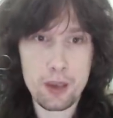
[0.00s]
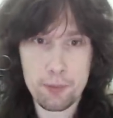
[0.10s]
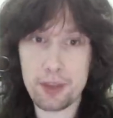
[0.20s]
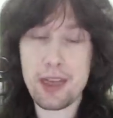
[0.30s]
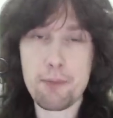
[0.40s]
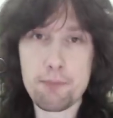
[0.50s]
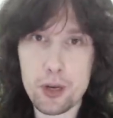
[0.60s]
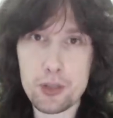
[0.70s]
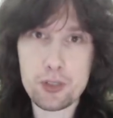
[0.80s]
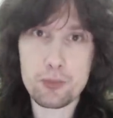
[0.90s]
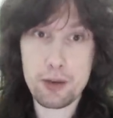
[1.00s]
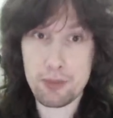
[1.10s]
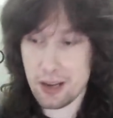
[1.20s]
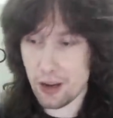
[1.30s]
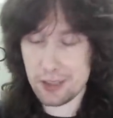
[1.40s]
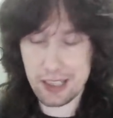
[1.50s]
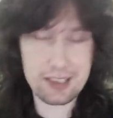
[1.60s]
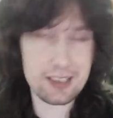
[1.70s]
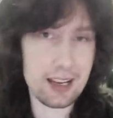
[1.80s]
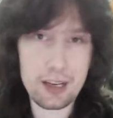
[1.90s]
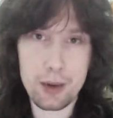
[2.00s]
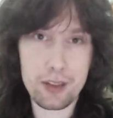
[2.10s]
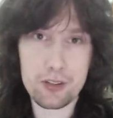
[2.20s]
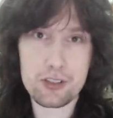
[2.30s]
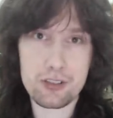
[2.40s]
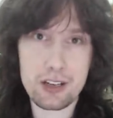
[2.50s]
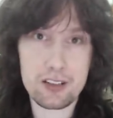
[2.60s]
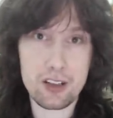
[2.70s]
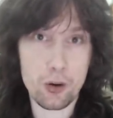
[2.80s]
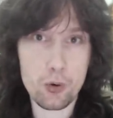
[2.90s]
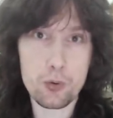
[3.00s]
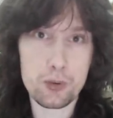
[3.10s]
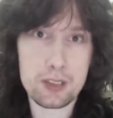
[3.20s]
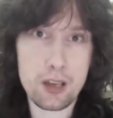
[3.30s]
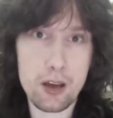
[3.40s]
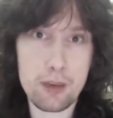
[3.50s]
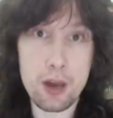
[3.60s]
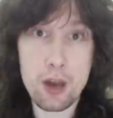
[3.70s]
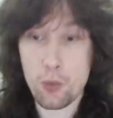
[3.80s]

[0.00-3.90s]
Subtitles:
But that muscle memory knows exactly where those strings are all the time,